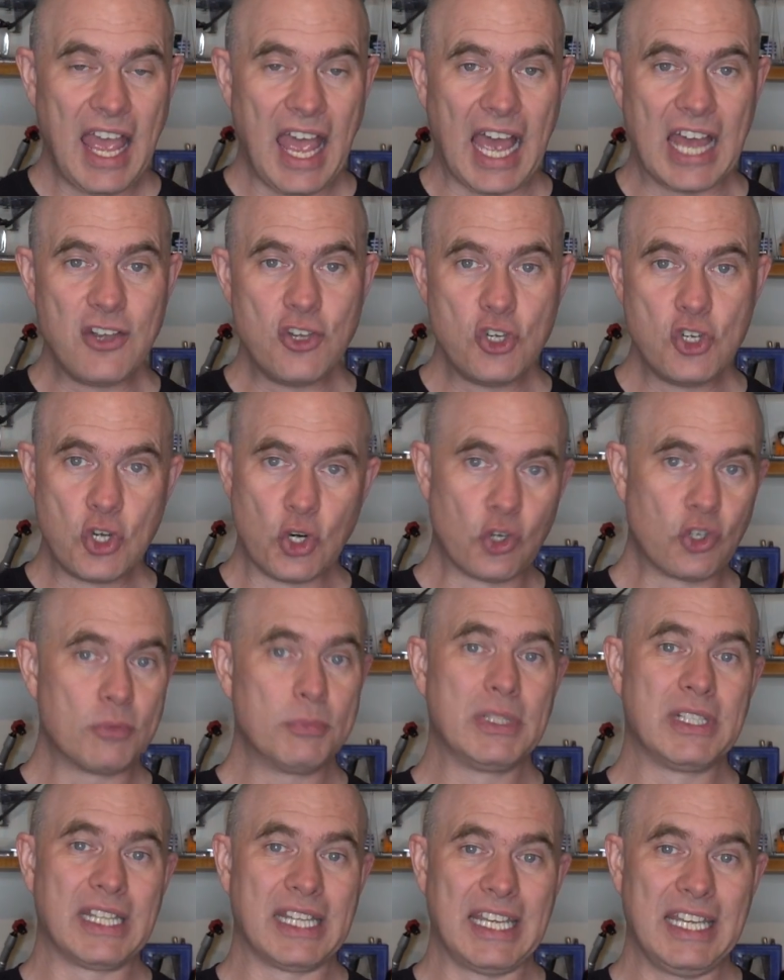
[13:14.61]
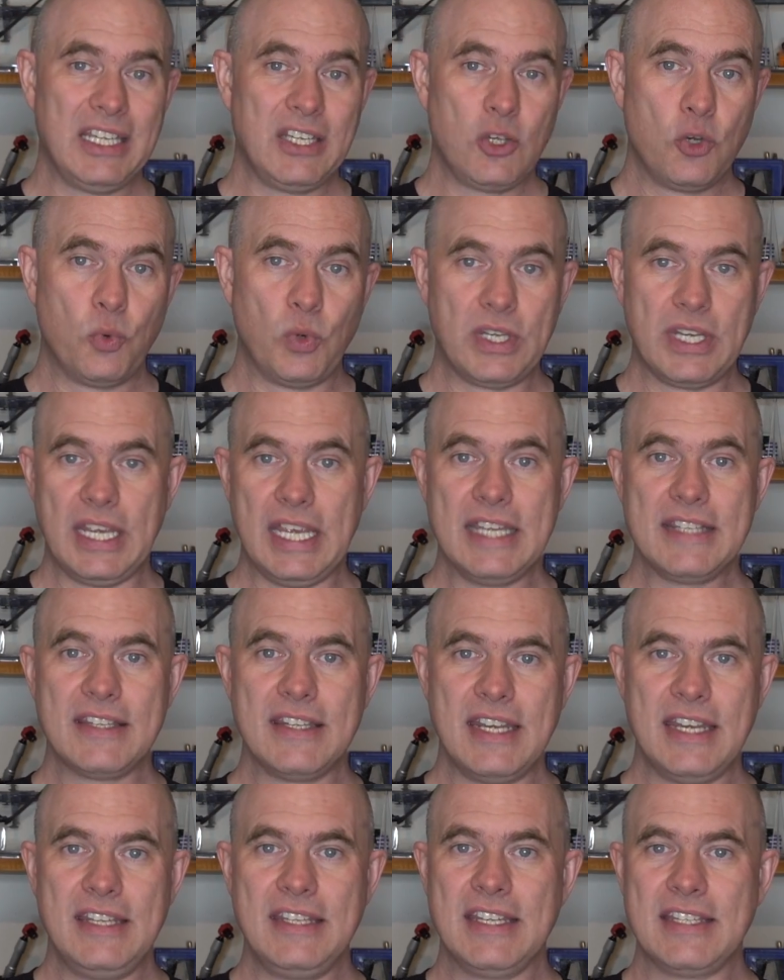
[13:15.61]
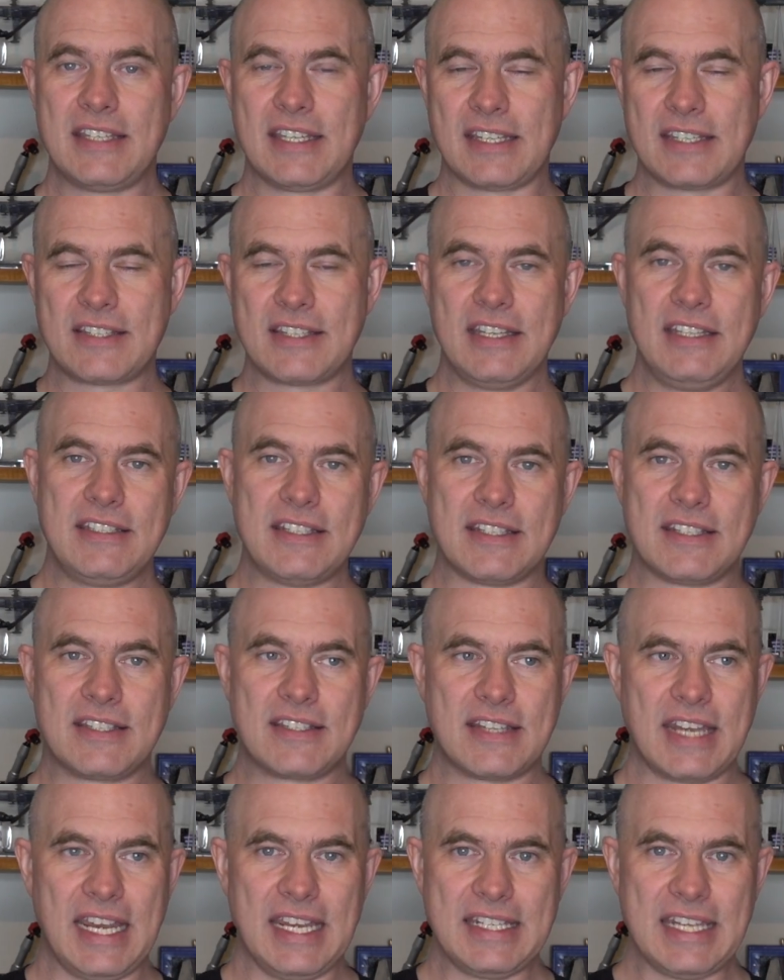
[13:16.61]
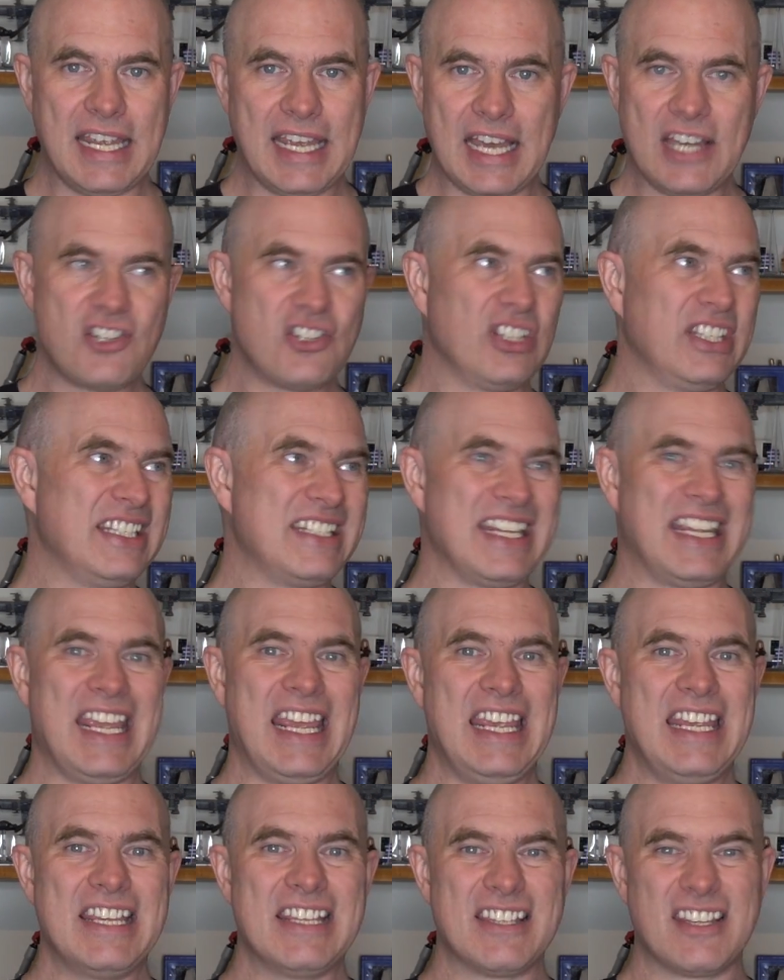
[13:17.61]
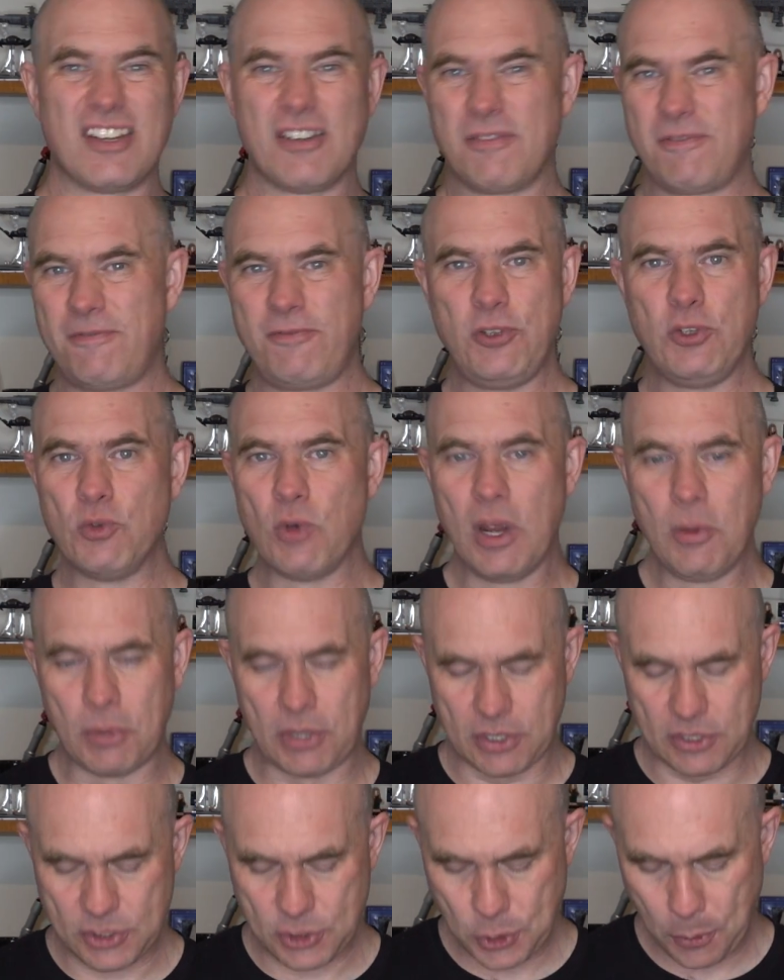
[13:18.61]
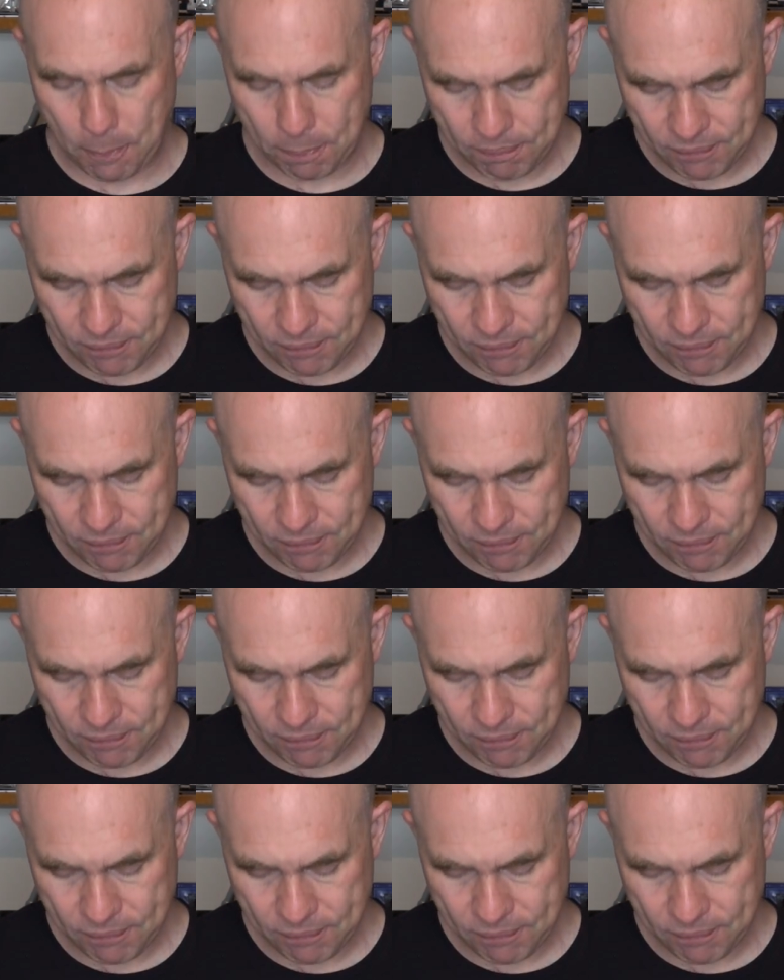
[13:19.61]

And normally, when it isn't in this excited state, it actually decays in a few hours.